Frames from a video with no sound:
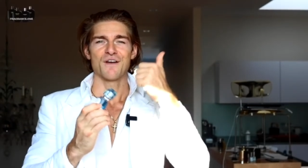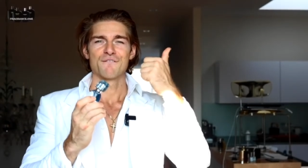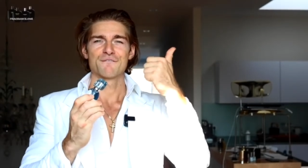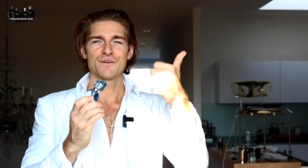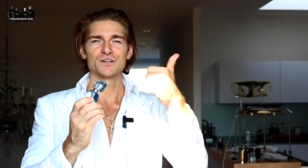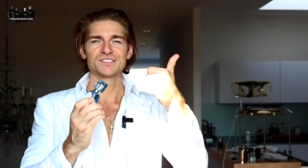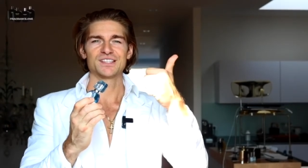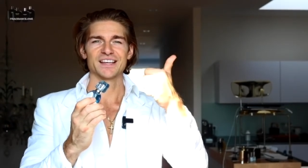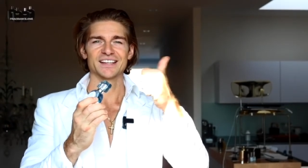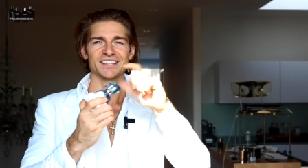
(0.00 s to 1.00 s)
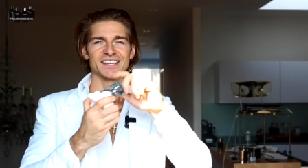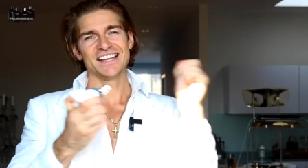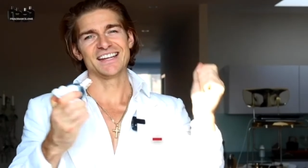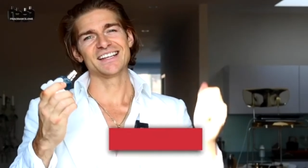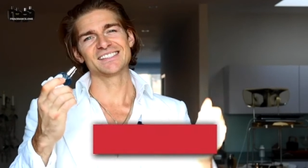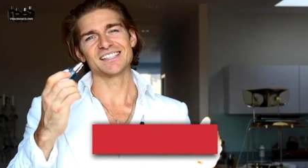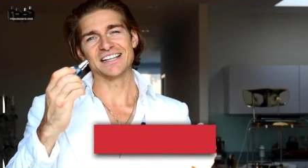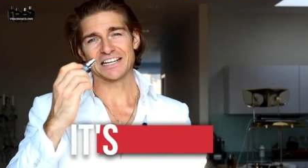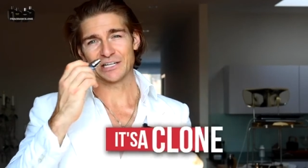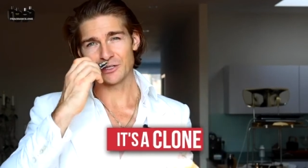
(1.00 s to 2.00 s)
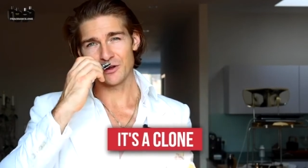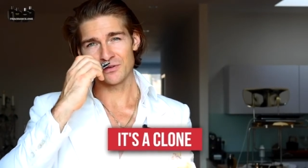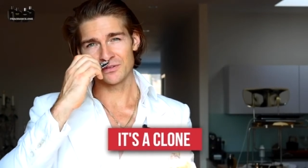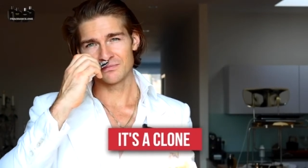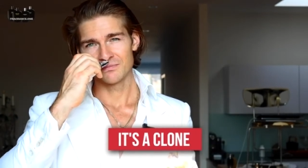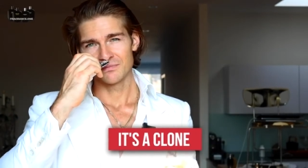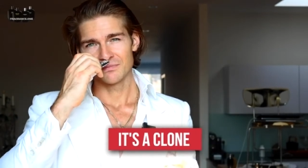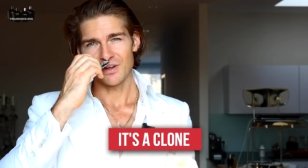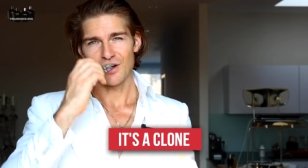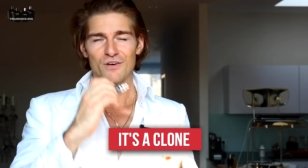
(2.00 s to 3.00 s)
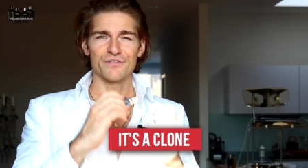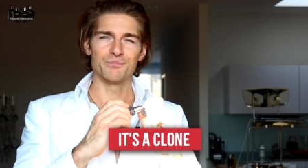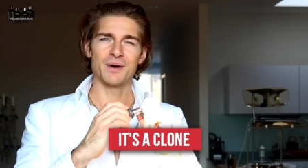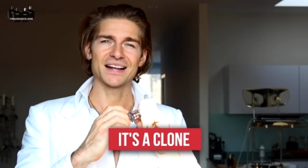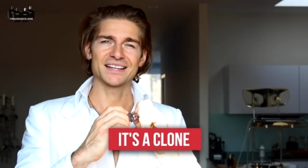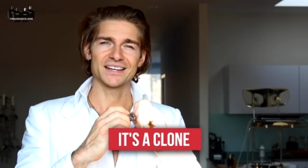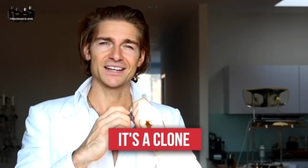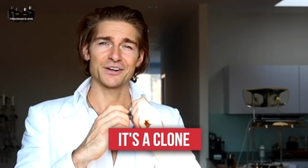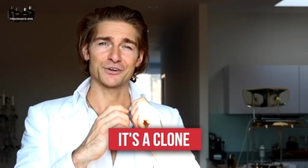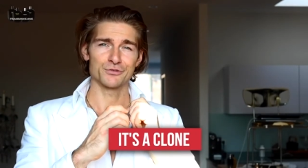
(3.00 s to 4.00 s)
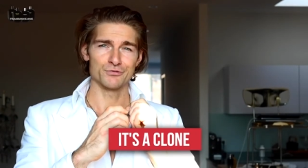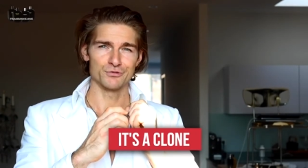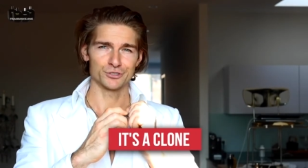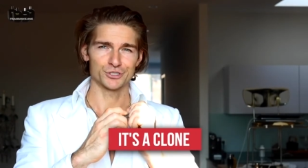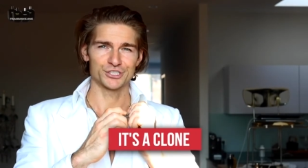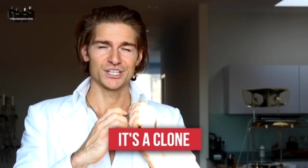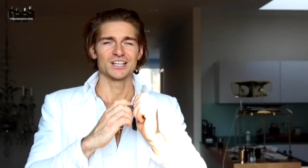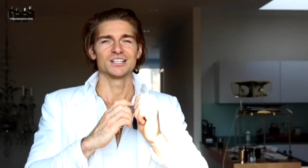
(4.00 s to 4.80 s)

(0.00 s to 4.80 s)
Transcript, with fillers: First thing, it is a clone of Baccarat Rouge.